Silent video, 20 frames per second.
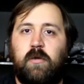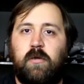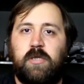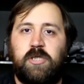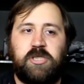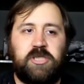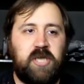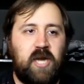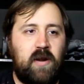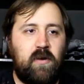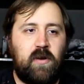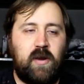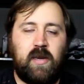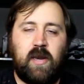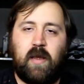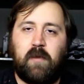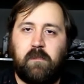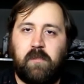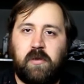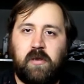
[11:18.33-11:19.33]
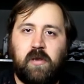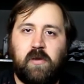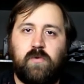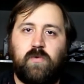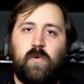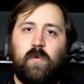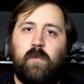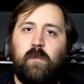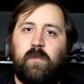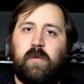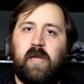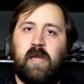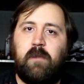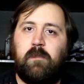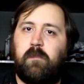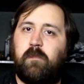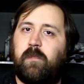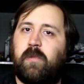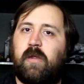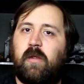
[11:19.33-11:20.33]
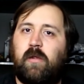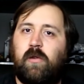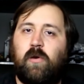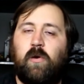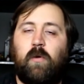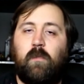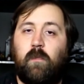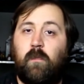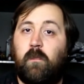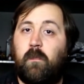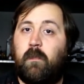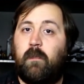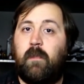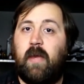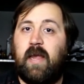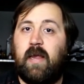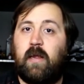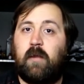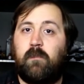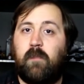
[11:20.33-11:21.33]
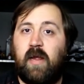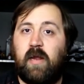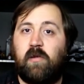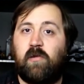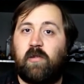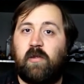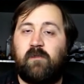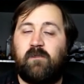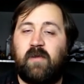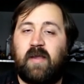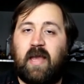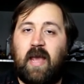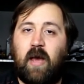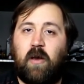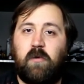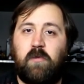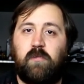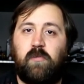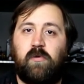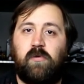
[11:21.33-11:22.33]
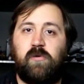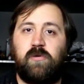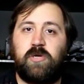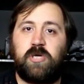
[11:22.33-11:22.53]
Share it down below. Keep, you know, make make yourself accountable.